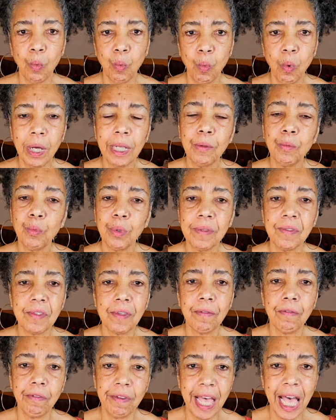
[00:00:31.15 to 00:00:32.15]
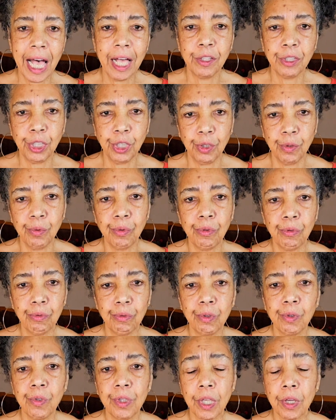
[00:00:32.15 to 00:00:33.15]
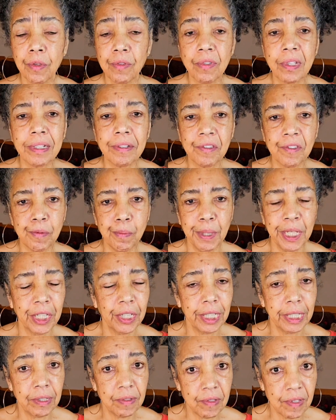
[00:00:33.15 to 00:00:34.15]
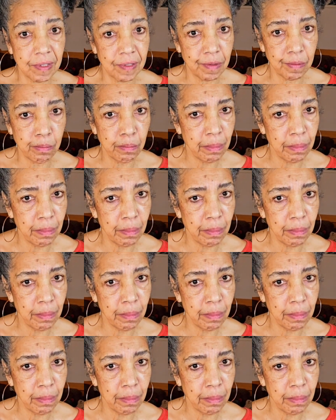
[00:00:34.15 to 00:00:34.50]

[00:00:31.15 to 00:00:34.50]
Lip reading: what was of value through those experiences,